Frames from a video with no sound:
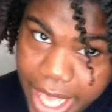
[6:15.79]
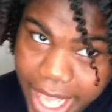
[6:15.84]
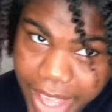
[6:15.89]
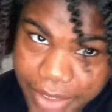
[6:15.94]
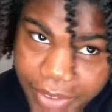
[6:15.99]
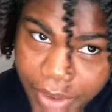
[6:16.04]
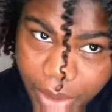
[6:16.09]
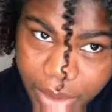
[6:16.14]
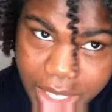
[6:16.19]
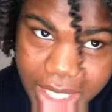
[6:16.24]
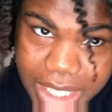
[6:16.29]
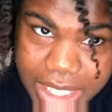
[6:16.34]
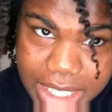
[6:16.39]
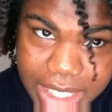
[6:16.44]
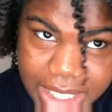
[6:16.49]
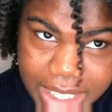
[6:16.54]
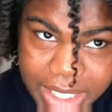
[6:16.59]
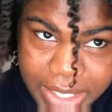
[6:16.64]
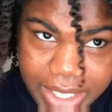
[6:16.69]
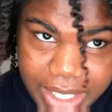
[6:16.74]
If only you can
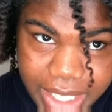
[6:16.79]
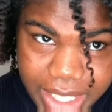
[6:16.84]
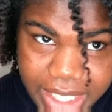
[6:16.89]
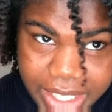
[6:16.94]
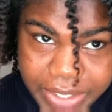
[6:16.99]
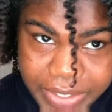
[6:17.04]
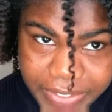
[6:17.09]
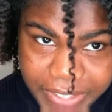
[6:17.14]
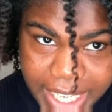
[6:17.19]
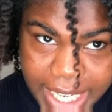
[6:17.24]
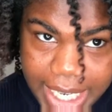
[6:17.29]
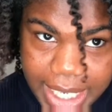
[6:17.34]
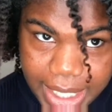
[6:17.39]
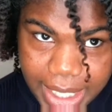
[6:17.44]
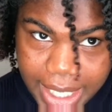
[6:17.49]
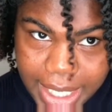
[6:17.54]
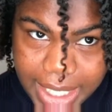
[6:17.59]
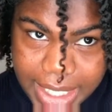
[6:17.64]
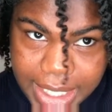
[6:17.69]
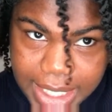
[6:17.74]
just get defined
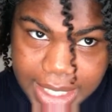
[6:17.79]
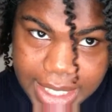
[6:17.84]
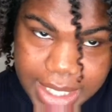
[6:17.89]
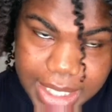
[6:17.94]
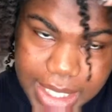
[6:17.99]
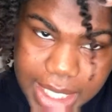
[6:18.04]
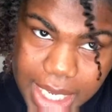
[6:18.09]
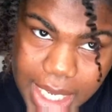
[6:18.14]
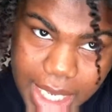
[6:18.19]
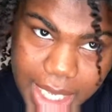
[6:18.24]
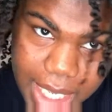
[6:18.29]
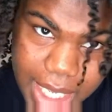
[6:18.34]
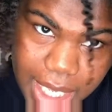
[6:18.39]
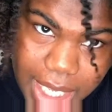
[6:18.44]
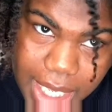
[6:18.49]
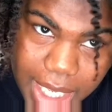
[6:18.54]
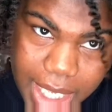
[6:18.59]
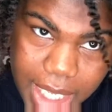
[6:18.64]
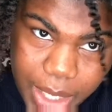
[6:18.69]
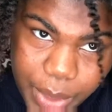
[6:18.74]
like this
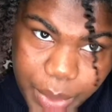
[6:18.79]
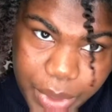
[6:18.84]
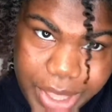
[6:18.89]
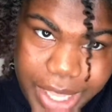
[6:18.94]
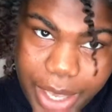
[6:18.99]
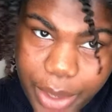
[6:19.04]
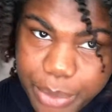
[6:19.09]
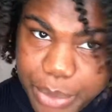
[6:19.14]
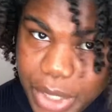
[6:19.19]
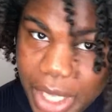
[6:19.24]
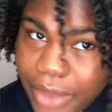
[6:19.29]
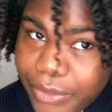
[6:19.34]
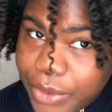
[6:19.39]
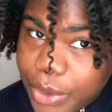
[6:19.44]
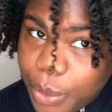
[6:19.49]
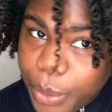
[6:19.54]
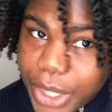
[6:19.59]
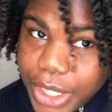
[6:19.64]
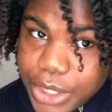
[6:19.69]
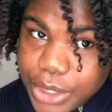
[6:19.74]
without me having
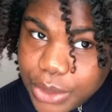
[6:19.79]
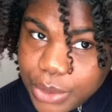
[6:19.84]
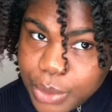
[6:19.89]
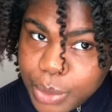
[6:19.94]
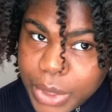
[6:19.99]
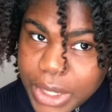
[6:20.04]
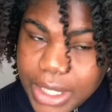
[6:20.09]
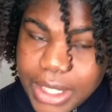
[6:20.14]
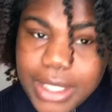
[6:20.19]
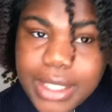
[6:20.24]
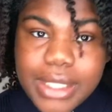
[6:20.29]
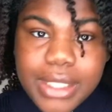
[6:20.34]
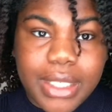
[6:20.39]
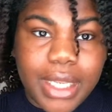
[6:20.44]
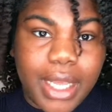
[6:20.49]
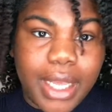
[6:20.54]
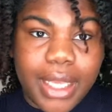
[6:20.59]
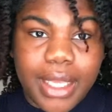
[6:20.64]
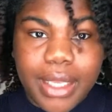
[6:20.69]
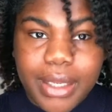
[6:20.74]
to wait 2 weeks.
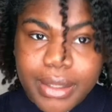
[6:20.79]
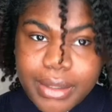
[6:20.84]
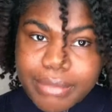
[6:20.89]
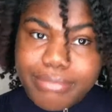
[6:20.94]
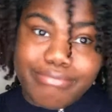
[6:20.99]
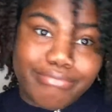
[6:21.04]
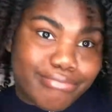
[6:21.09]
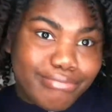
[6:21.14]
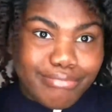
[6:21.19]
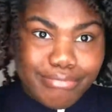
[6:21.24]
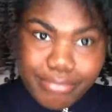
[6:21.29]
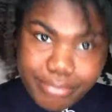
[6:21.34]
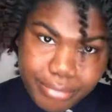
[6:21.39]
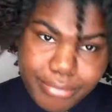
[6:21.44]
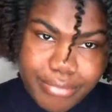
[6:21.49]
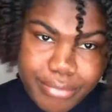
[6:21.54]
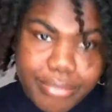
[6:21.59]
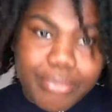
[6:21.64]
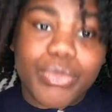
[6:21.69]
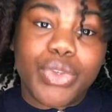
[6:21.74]
Like,
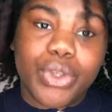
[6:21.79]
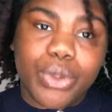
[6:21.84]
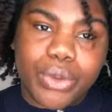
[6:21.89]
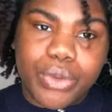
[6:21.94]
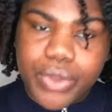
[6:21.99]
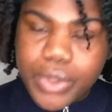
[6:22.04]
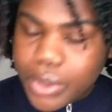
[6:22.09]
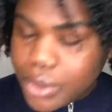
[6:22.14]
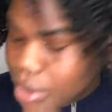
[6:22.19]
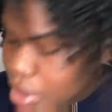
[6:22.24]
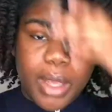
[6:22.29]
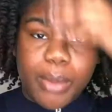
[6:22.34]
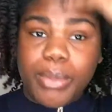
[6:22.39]
beautiful.